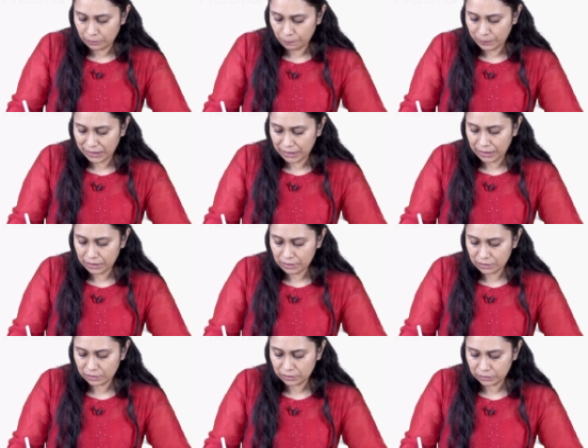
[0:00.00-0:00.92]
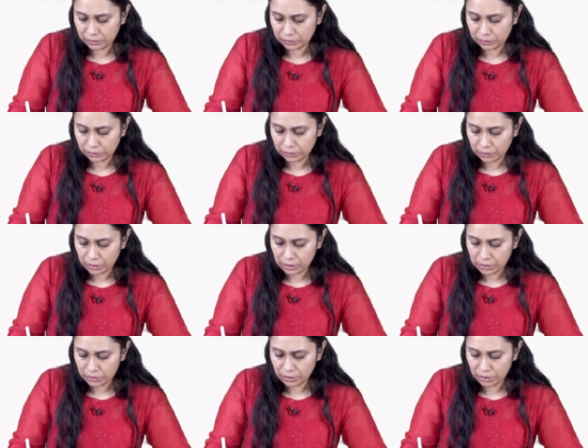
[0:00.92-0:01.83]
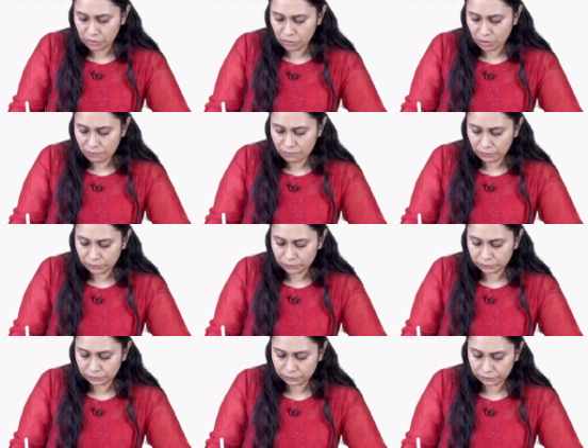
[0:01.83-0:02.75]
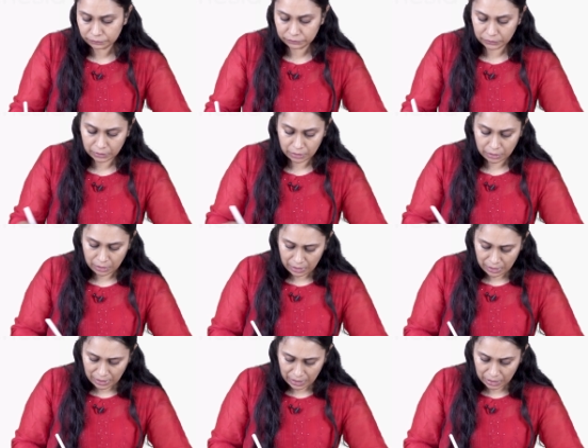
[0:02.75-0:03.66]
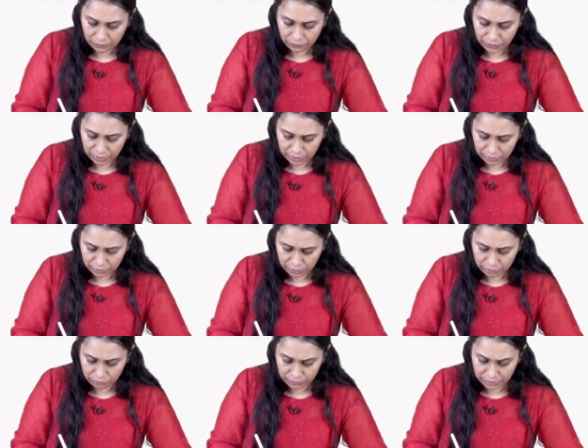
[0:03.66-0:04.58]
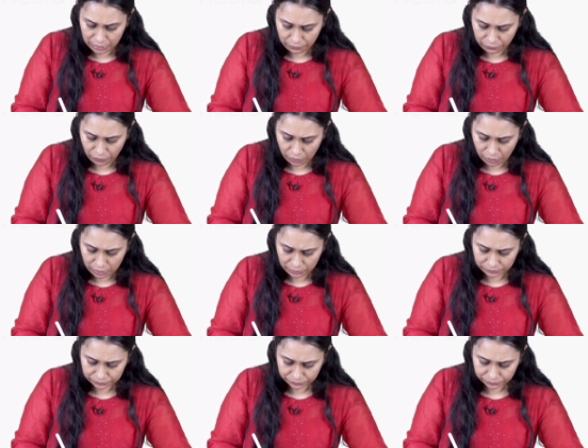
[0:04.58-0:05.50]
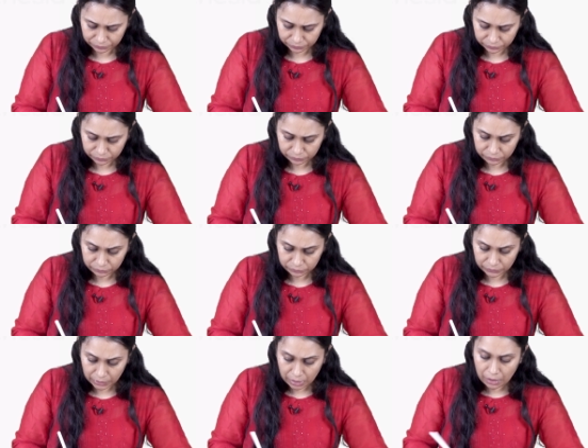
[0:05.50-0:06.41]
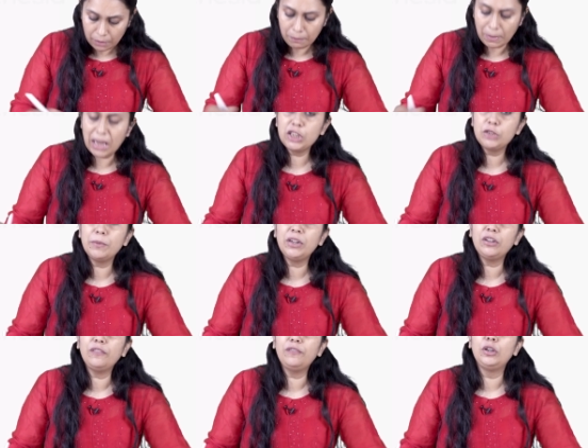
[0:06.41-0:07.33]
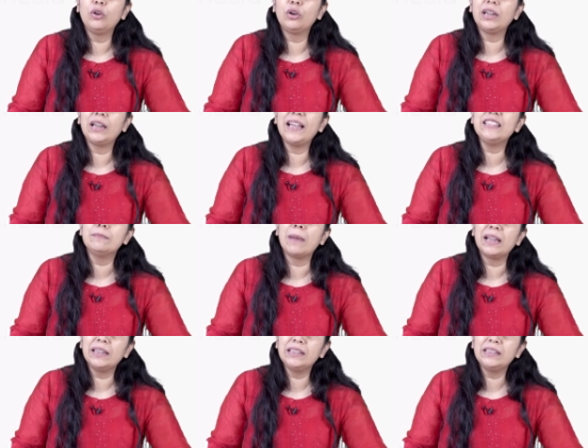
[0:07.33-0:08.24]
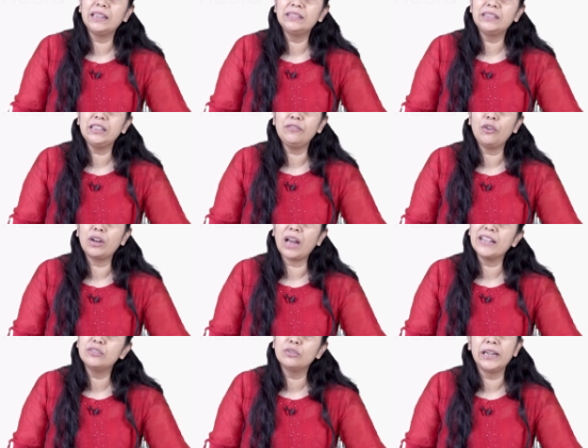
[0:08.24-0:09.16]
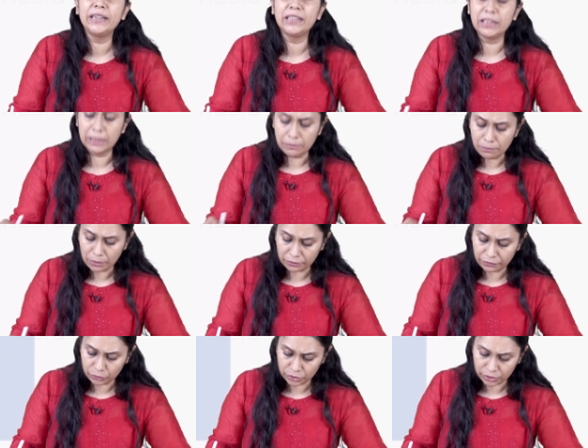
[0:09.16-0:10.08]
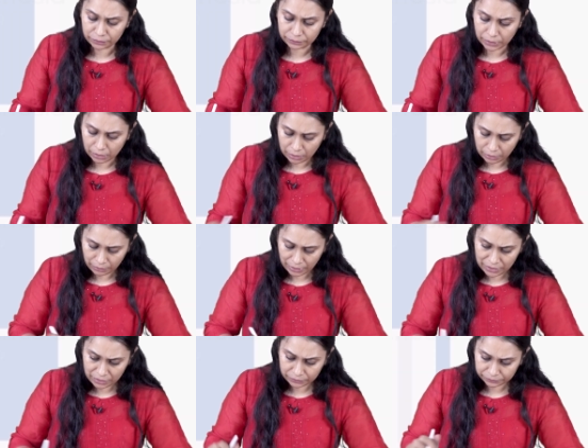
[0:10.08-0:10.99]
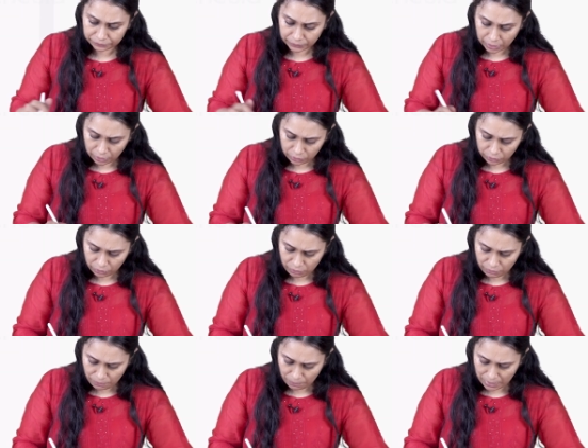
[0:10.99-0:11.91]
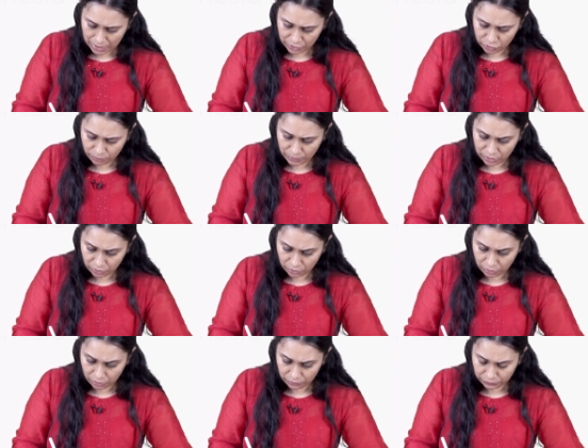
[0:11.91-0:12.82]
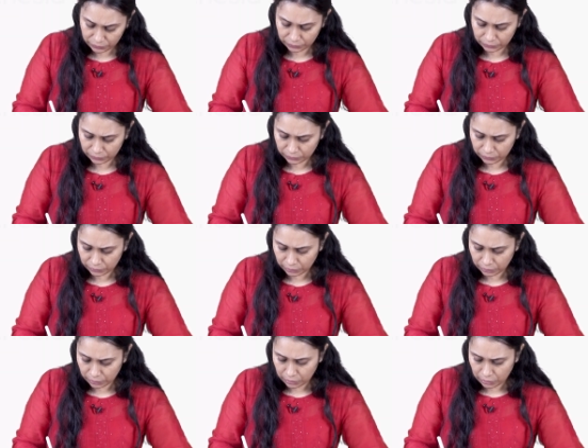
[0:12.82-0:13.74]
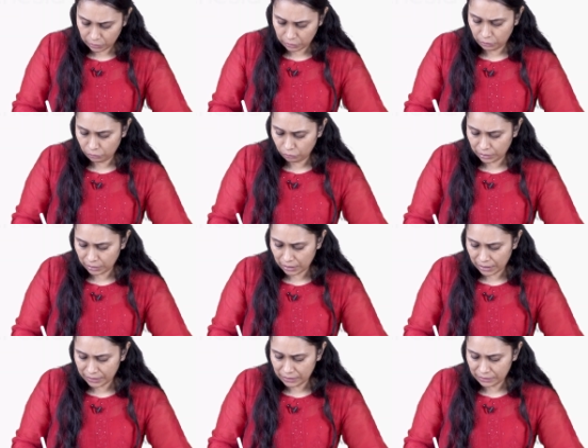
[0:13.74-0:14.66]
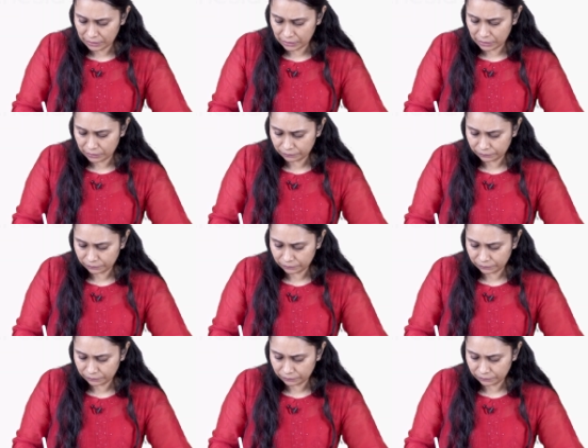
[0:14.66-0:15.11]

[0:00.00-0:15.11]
pain syndrome, and we use it for management of localized malignancy for isolated limb perfusion, right? So, management of localized